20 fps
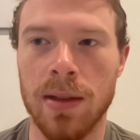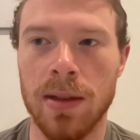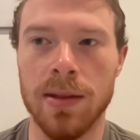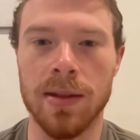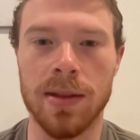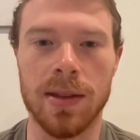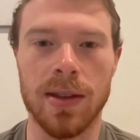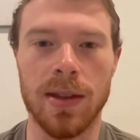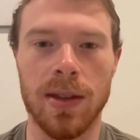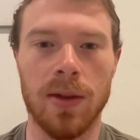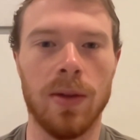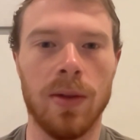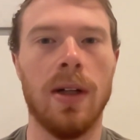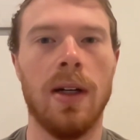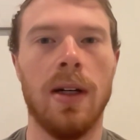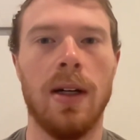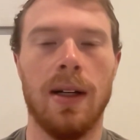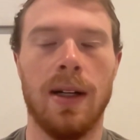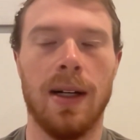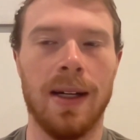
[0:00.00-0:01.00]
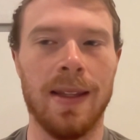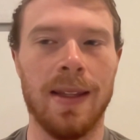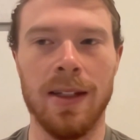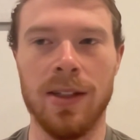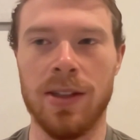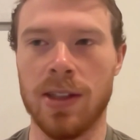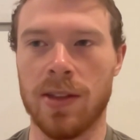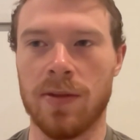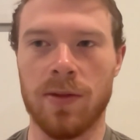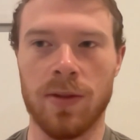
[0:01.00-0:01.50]
And so I think
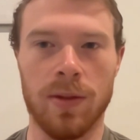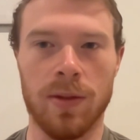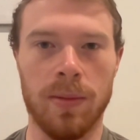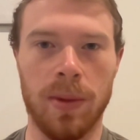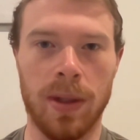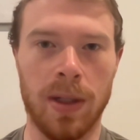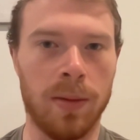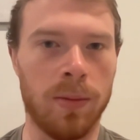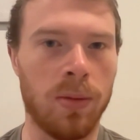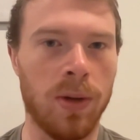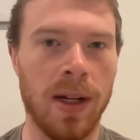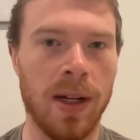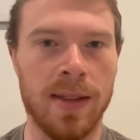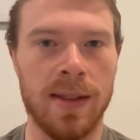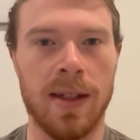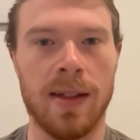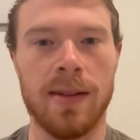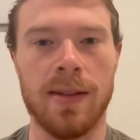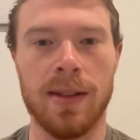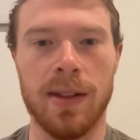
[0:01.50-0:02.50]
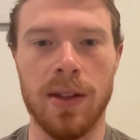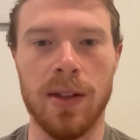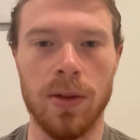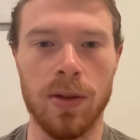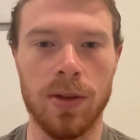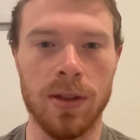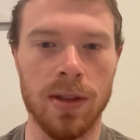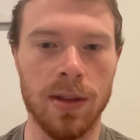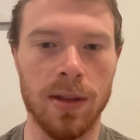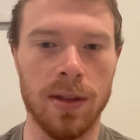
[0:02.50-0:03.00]
just for better price
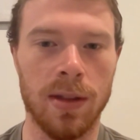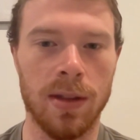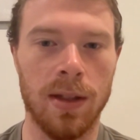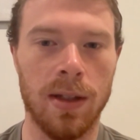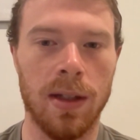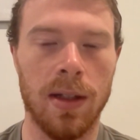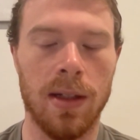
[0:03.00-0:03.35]
execution